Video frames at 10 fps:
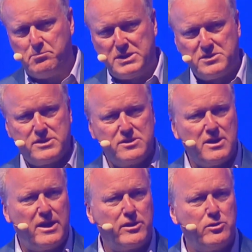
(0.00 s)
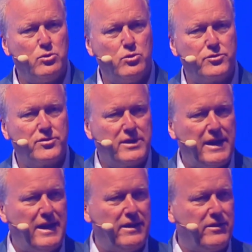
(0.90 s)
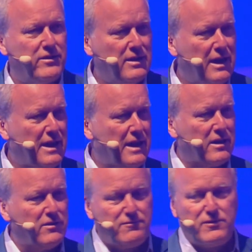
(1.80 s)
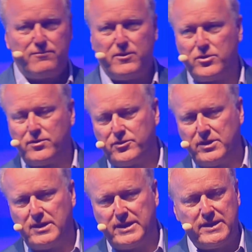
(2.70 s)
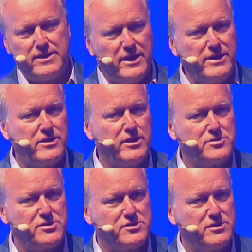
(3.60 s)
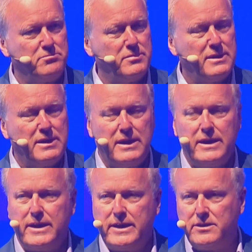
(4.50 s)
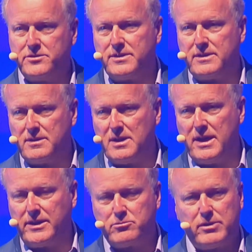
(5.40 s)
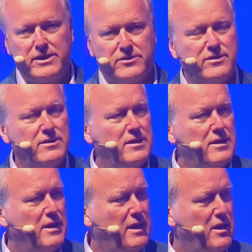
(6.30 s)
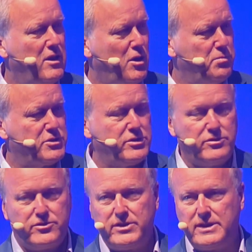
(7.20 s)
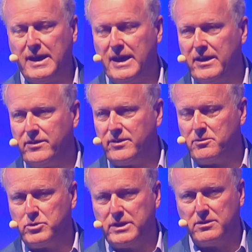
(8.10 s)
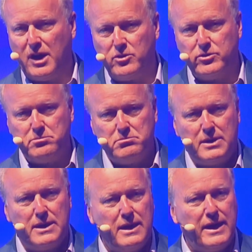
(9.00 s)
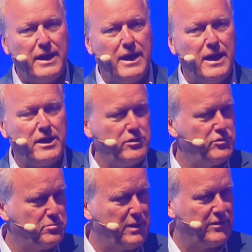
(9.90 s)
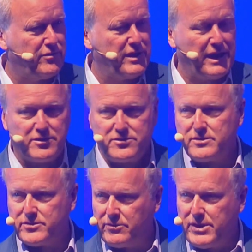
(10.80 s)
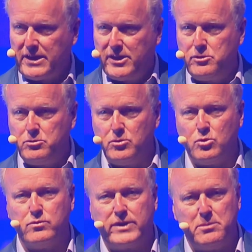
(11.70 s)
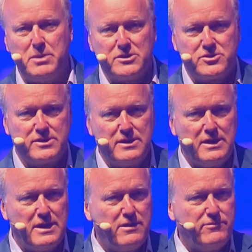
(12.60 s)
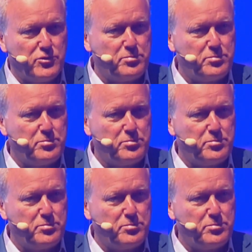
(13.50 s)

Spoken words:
businesses like yours can foster in an ecosystem is a great opportunity, and we owe them a huge amount of thanks. So thank you all very much for